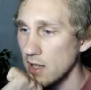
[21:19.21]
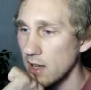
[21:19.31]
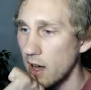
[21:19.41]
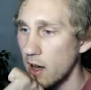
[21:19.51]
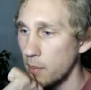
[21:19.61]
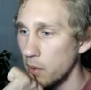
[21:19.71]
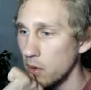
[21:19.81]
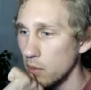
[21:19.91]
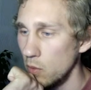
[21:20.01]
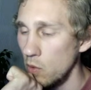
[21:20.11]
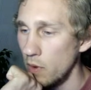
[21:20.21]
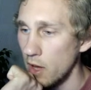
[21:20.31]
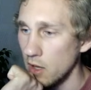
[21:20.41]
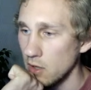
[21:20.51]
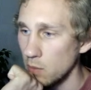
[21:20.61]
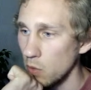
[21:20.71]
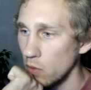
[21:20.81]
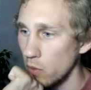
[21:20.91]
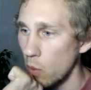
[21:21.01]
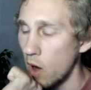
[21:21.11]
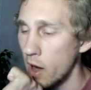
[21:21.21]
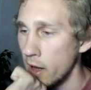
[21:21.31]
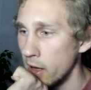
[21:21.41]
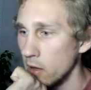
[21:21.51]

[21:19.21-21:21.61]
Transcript: top. Move X and move Y.